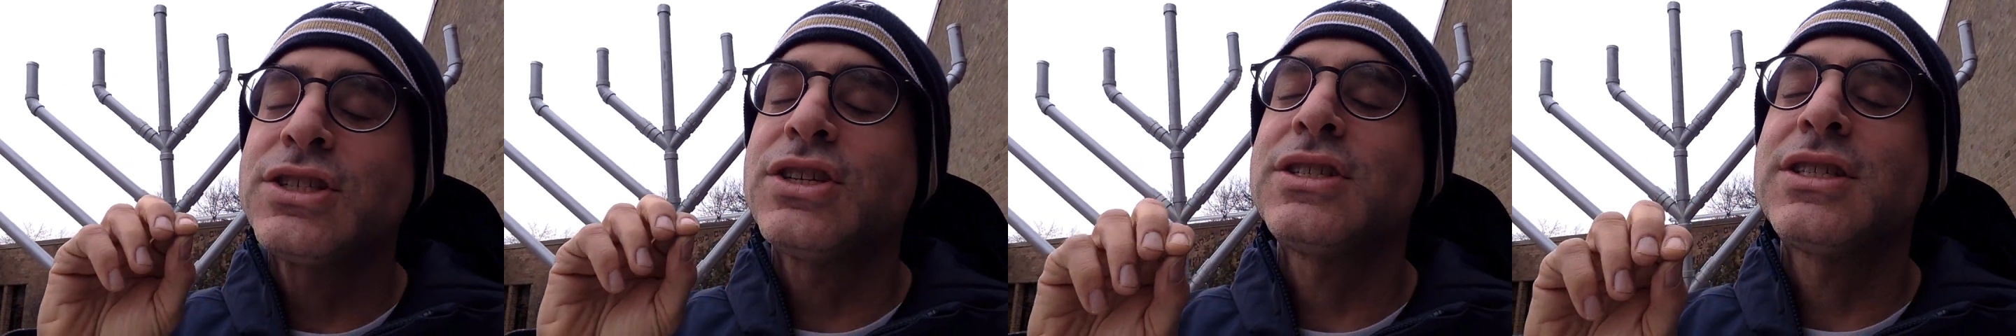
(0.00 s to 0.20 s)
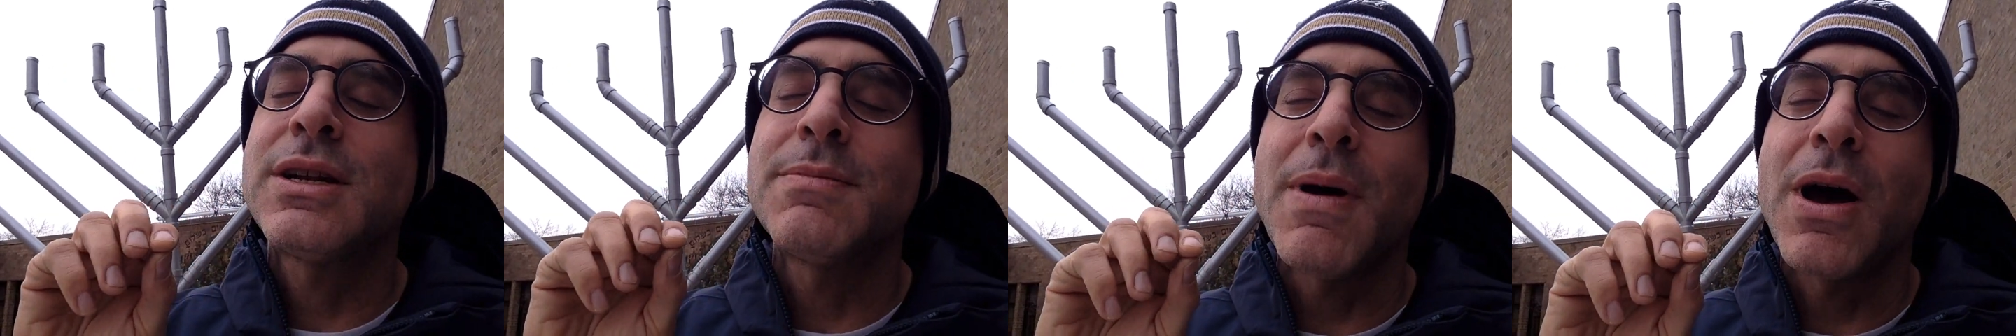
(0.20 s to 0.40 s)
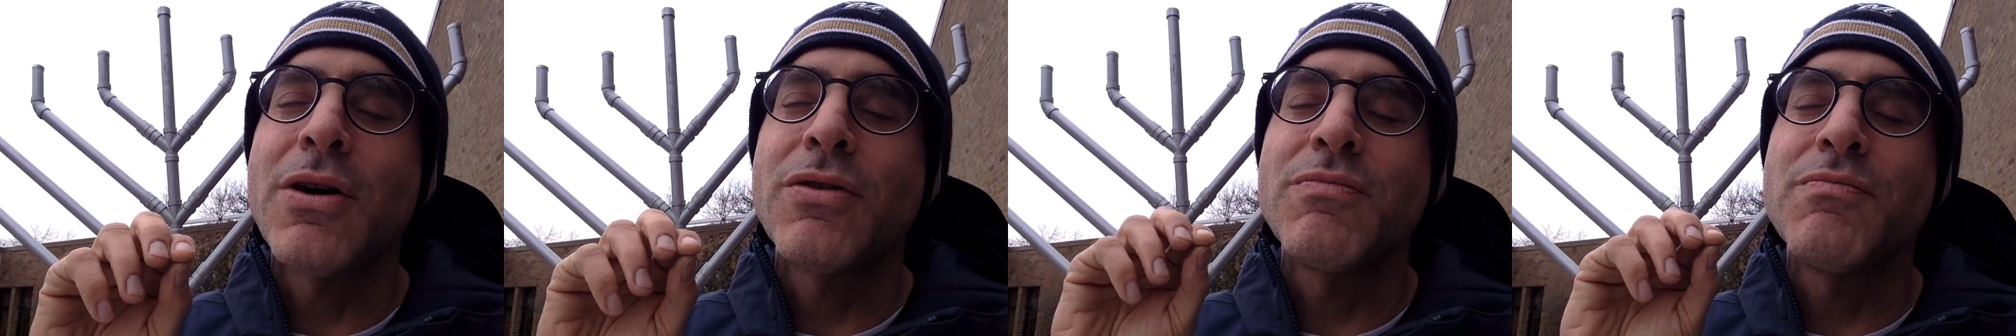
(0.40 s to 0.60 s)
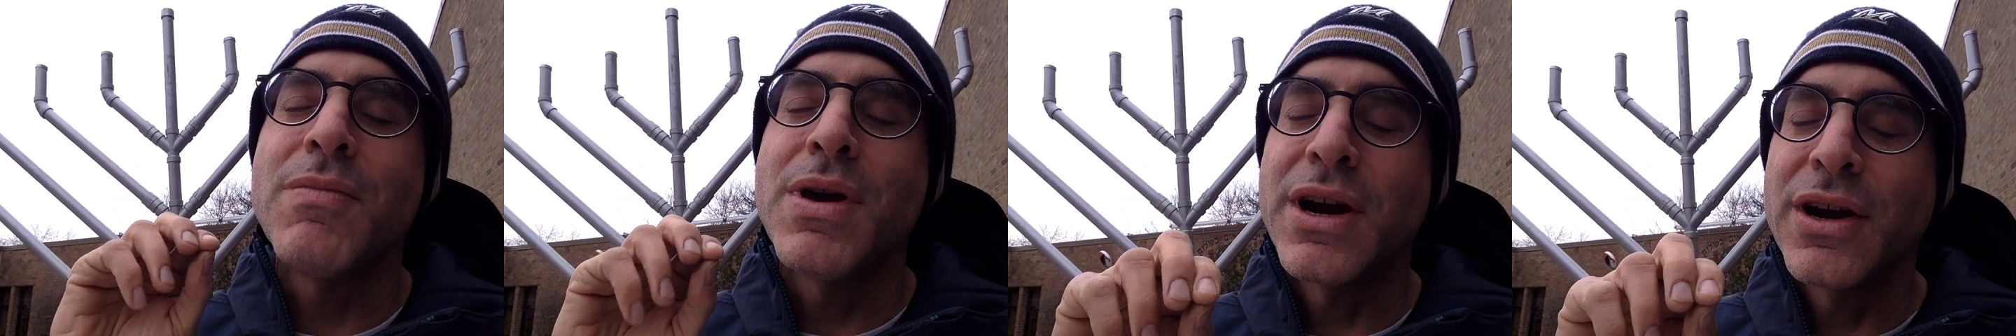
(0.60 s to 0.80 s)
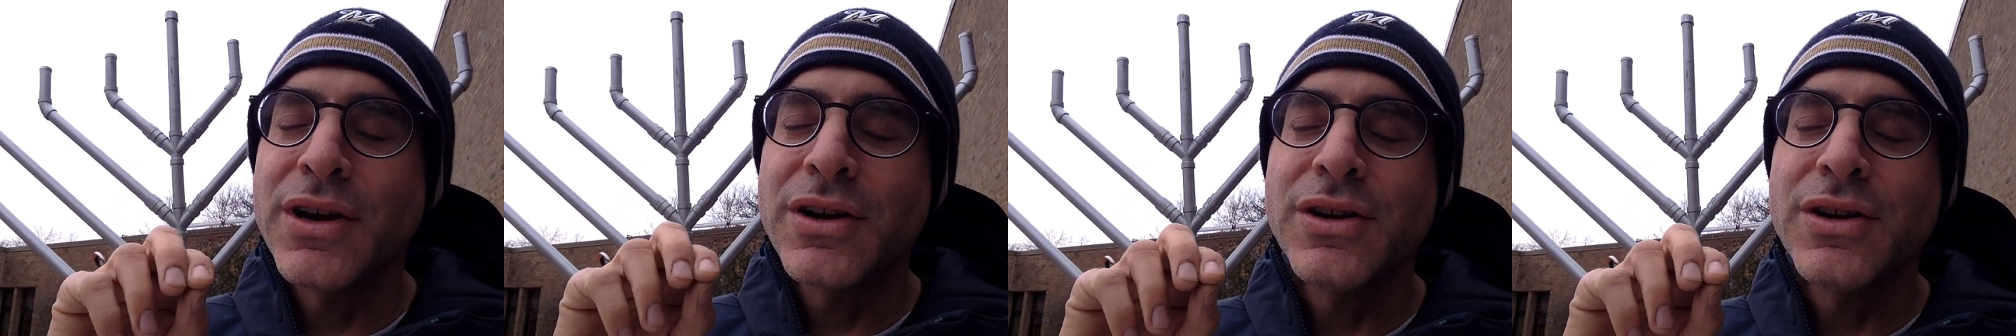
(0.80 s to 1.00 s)
just about
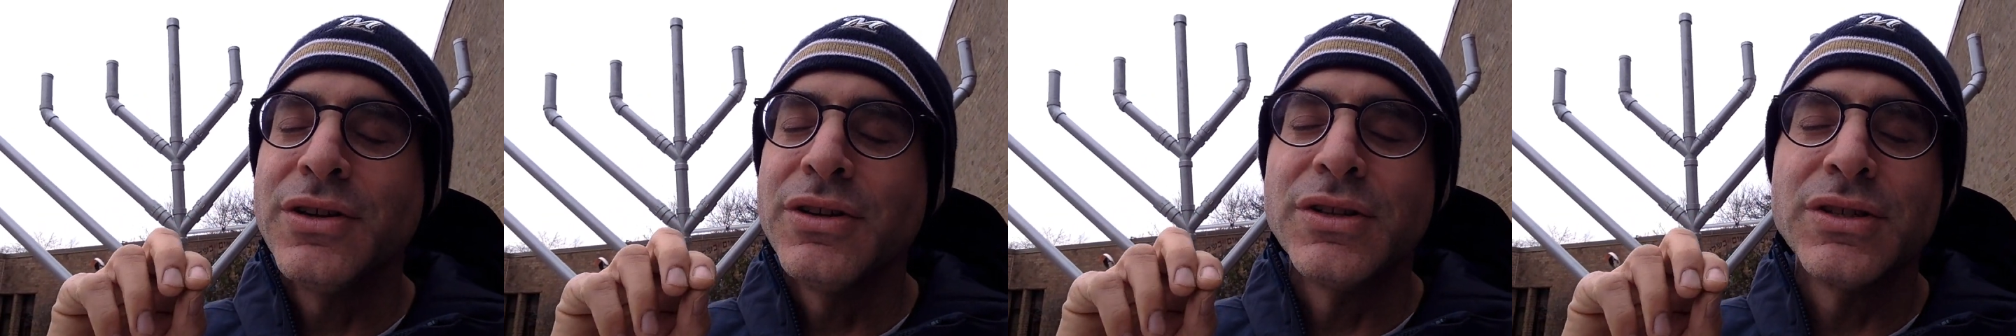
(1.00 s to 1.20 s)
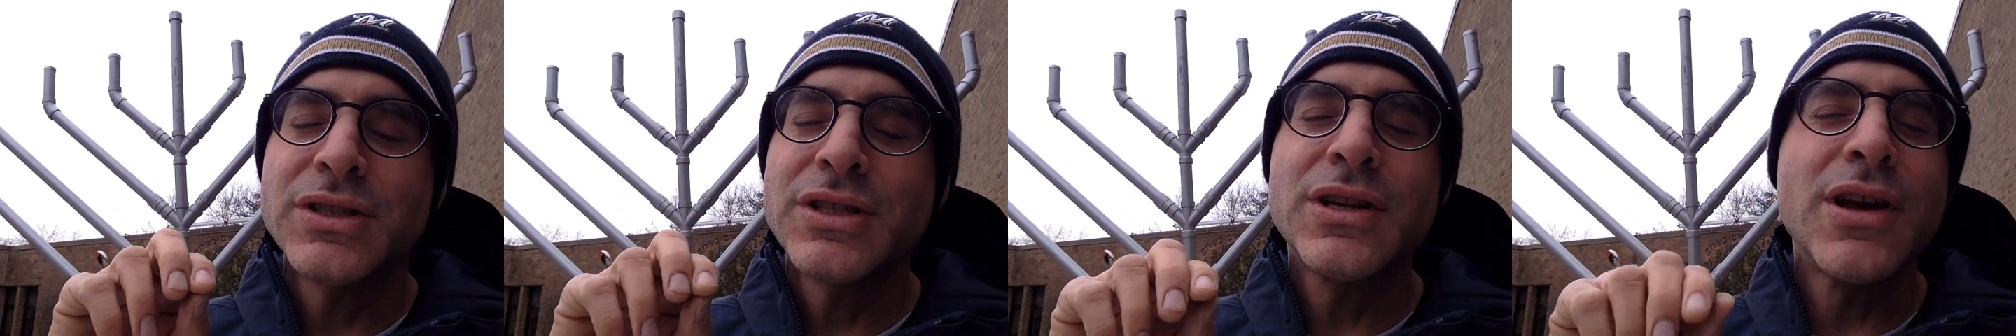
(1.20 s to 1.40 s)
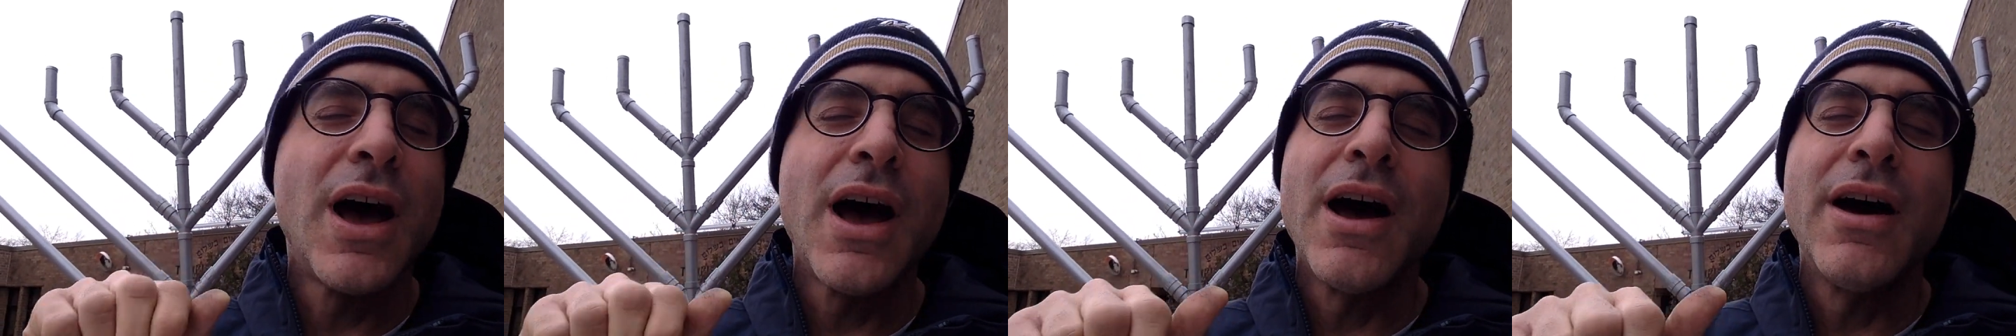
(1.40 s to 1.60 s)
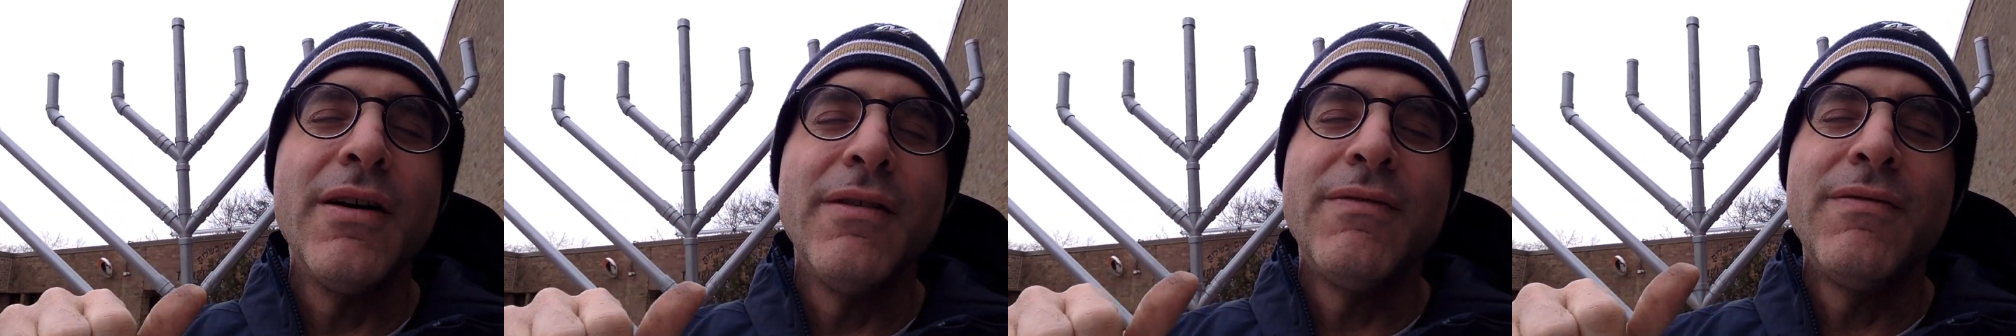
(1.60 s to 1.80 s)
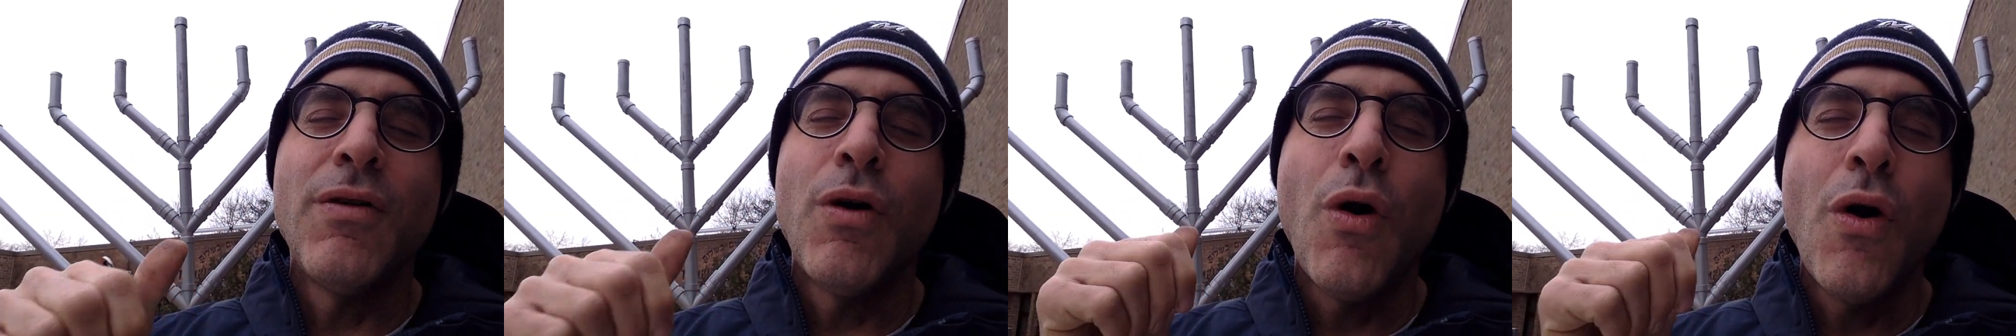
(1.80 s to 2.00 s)
miracles
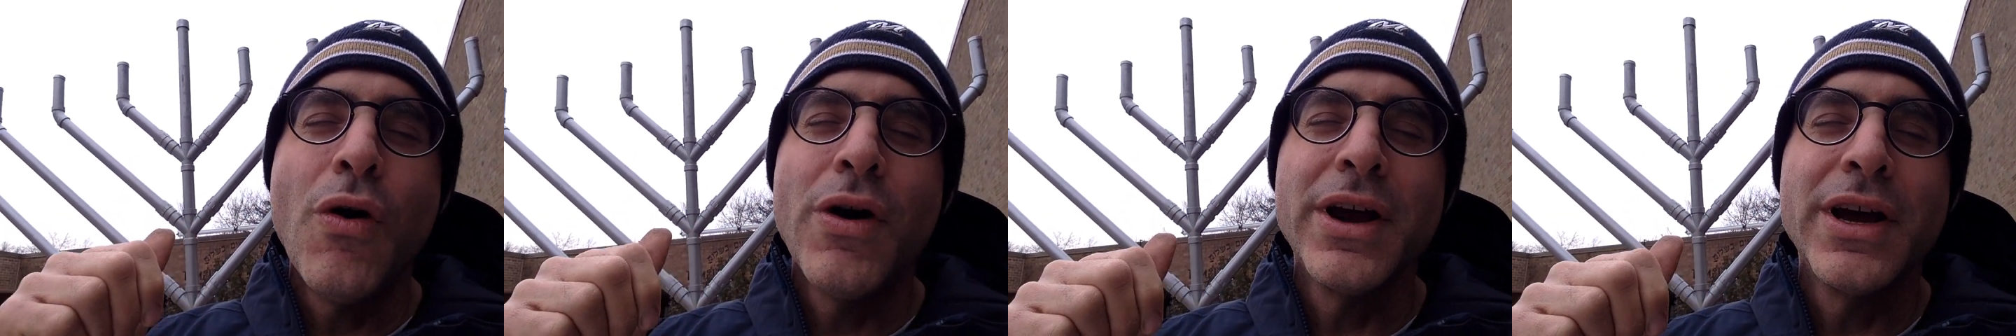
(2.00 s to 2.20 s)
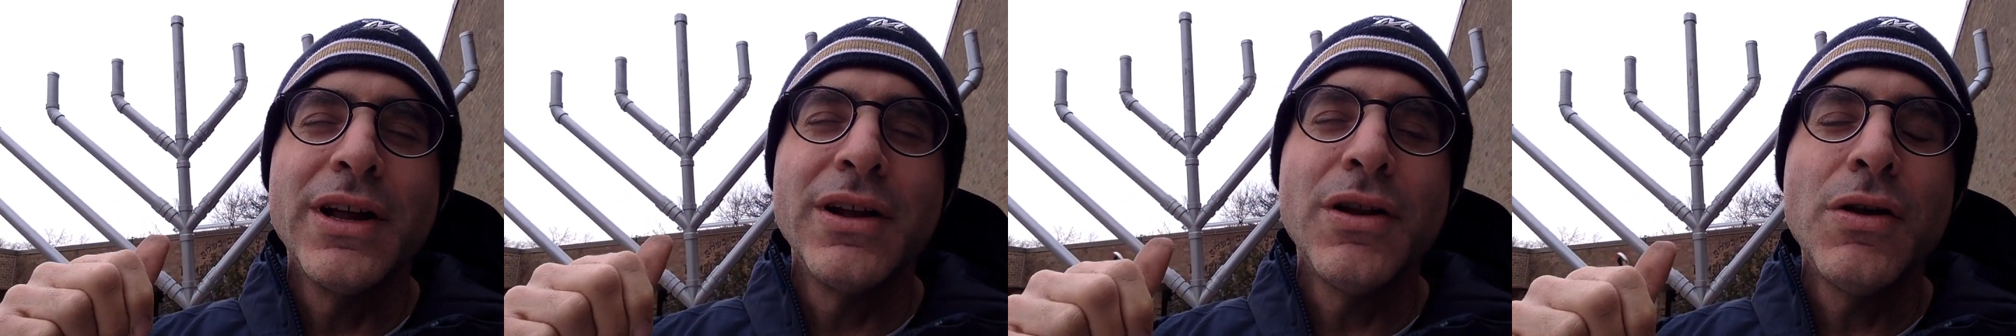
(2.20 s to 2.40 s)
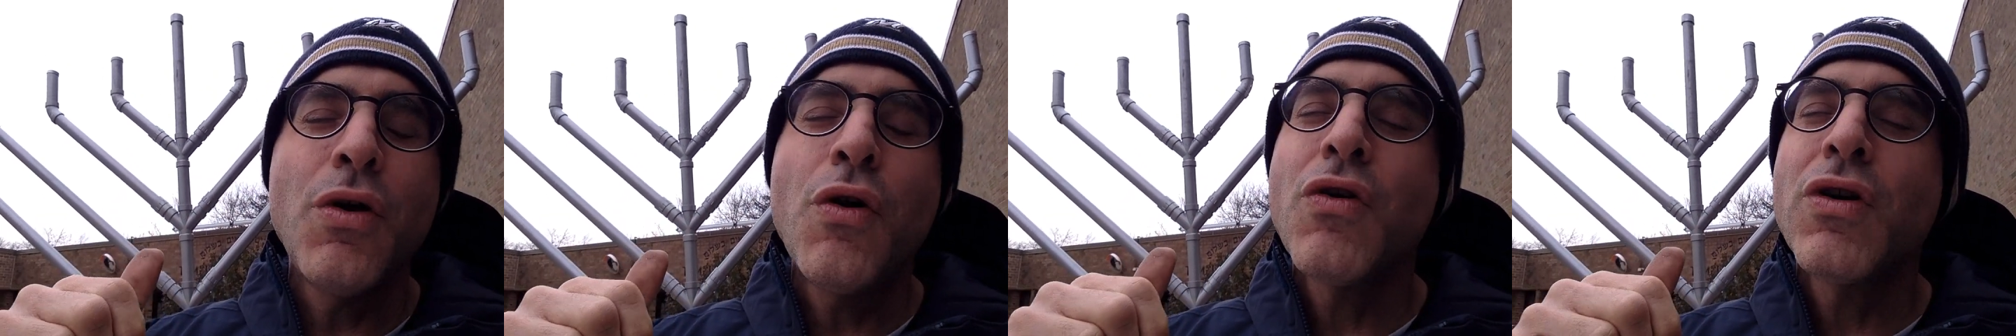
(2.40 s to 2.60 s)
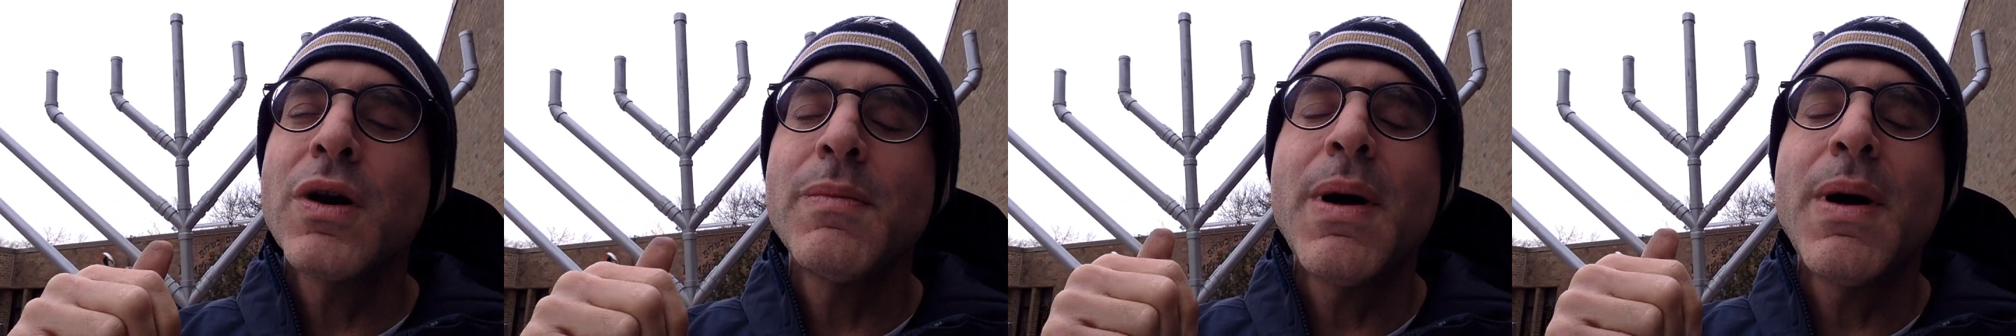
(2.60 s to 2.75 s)
of oil or